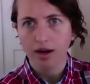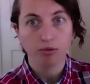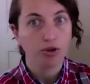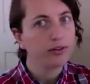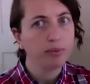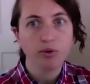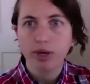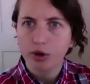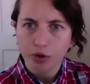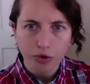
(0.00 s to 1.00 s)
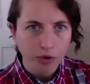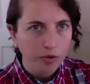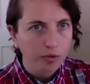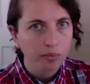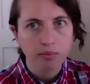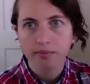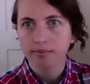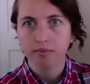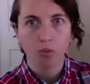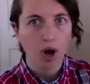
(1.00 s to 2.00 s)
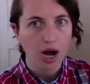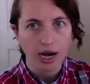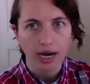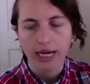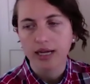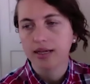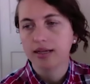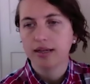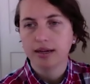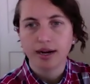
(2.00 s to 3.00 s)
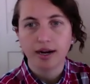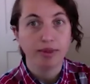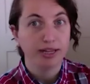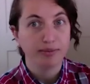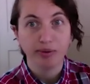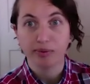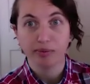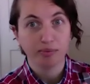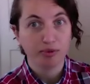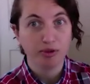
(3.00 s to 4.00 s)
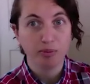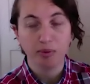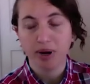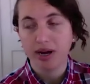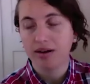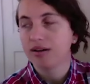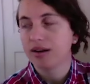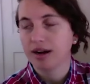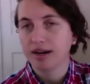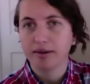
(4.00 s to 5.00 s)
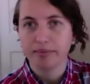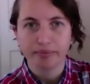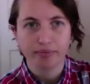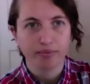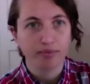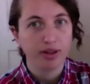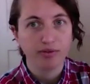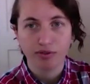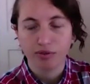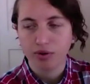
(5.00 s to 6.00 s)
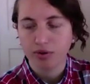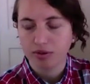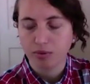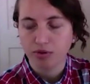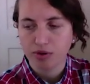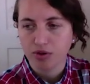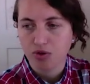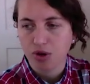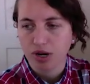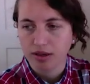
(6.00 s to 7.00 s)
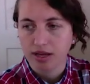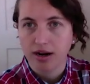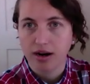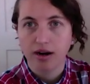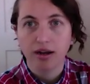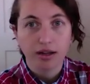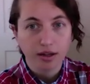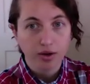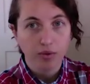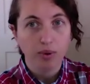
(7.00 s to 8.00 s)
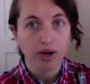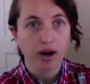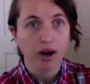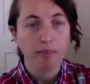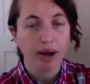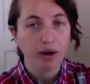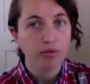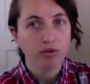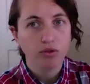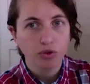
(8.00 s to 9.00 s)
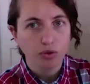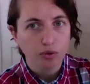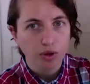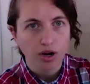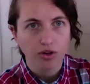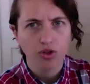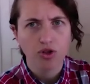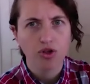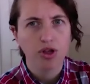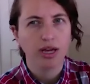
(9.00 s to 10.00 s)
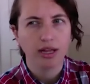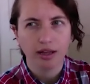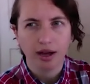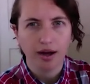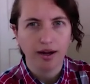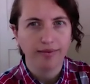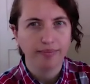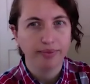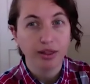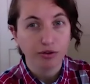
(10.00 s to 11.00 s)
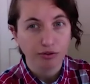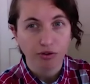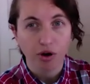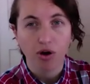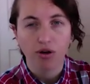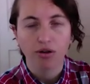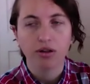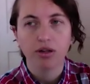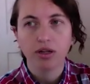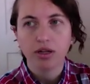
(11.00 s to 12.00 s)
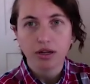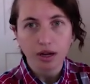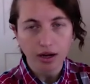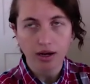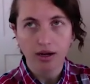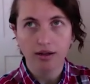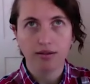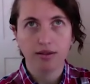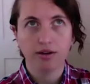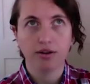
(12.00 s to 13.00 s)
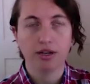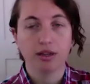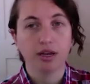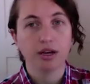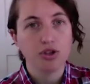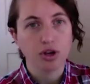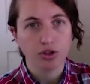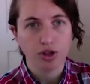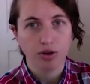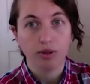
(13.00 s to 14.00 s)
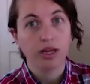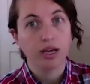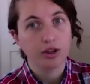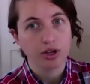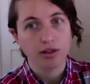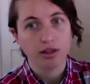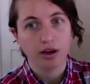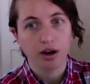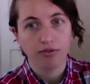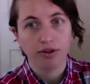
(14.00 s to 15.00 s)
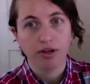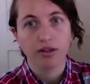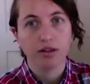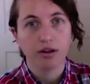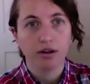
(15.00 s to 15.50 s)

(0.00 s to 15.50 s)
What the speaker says: Trust between whom? Why? That's been going super well. Love for more folks to join us there. We're about to launch in the fall a series in conjunction with the HSC Office